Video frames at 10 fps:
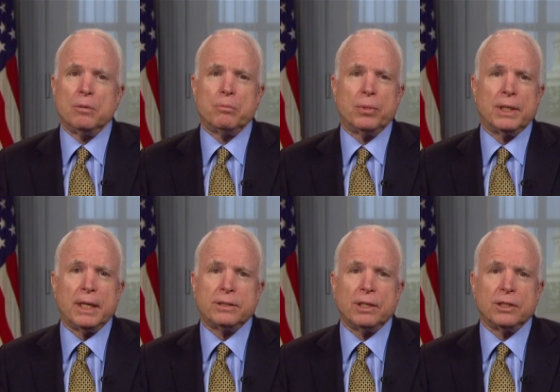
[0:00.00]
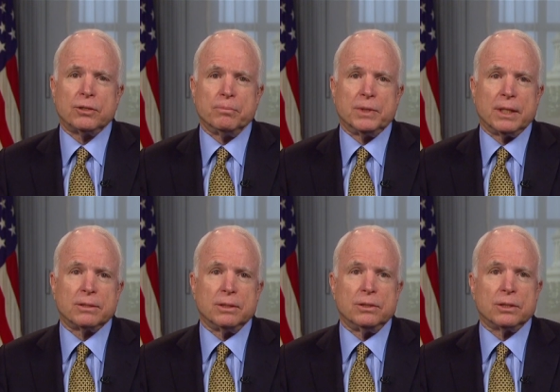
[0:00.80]
Protectionism
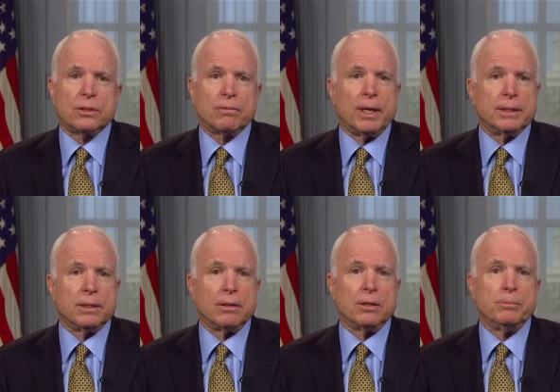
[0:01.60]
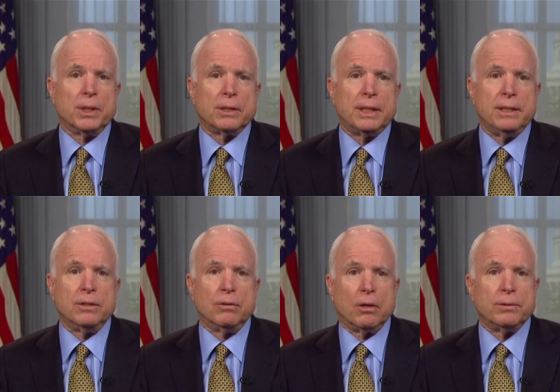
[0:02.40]
doesn't just threaten our ability to
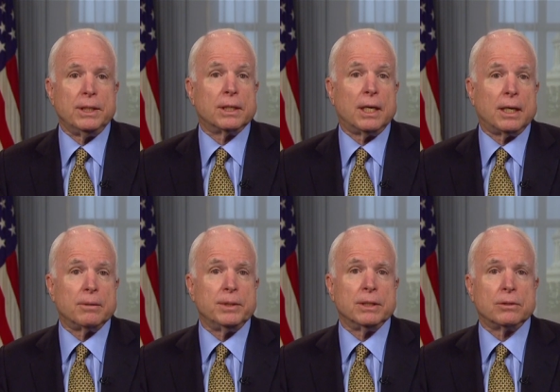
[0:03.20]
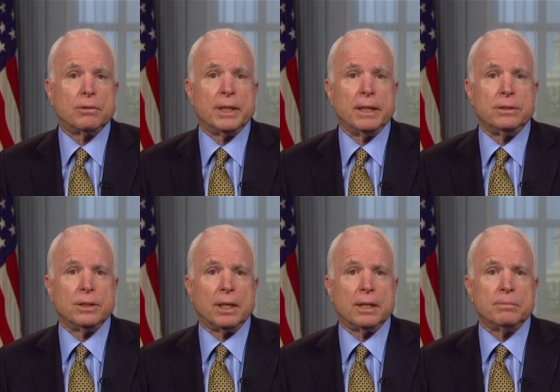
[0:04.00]
grow the economy and create
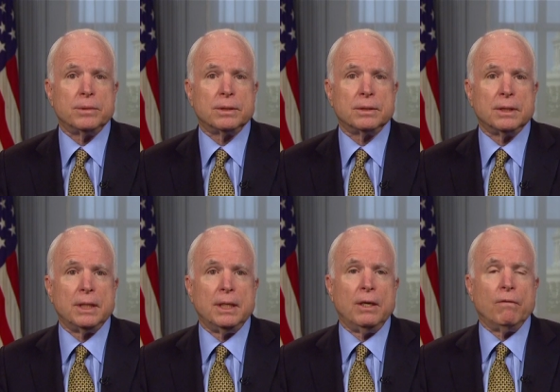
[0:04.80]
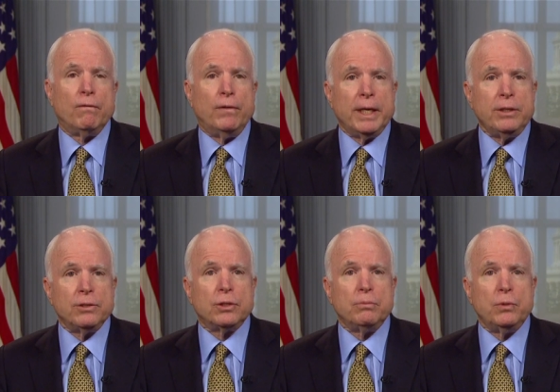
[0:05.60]
jobs. Failure
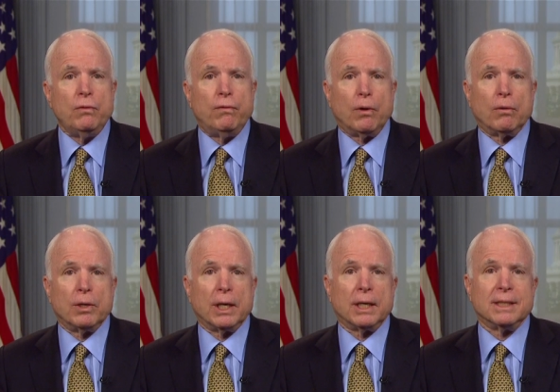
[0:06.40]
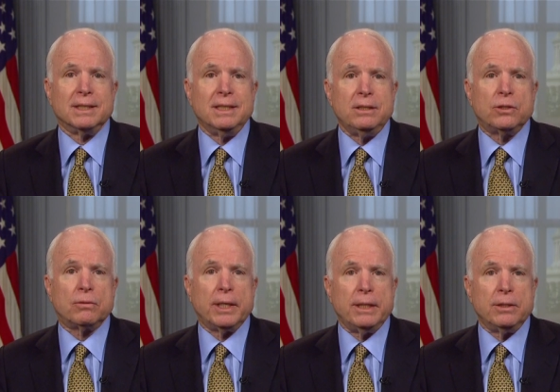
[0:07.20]
to move forward on these
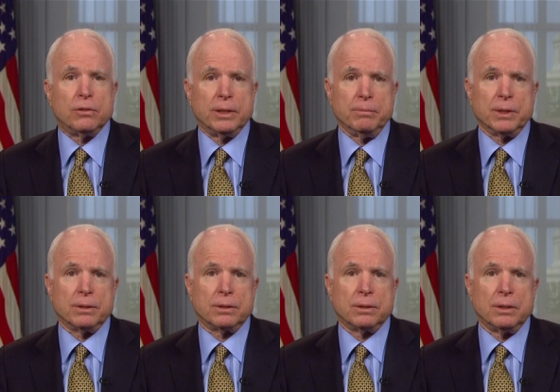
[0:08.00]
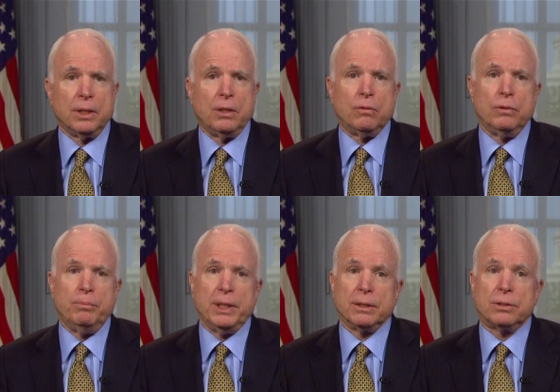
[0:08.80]
trade agreements would
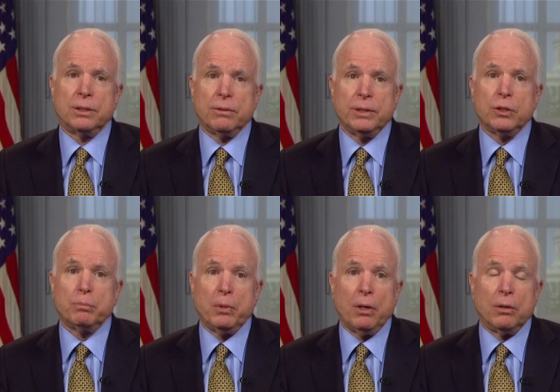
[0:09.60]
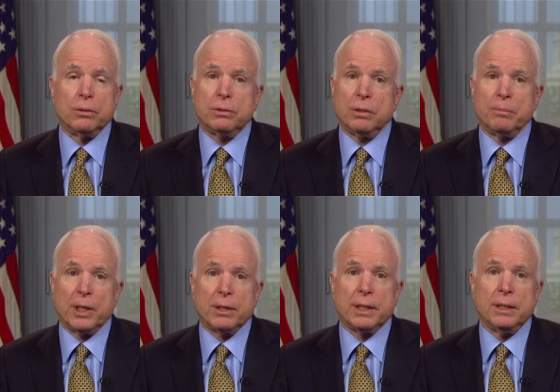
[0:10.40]
be a serious blow to
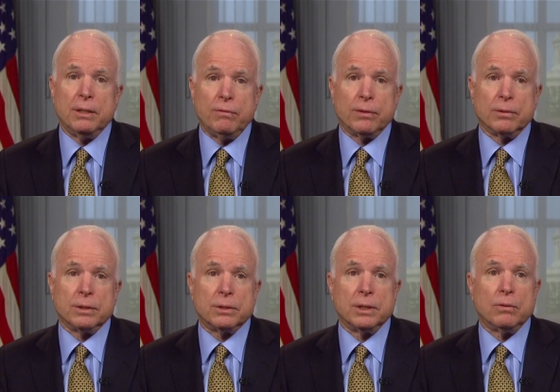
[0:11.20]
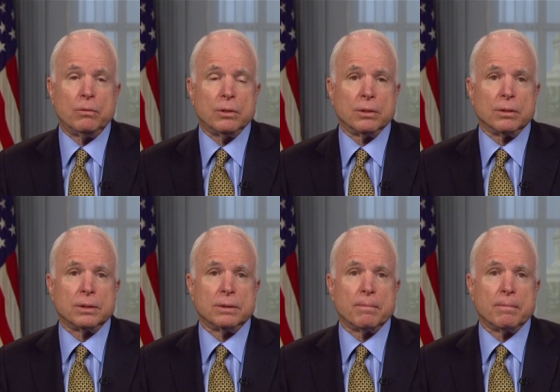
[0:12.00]
American influence in the world.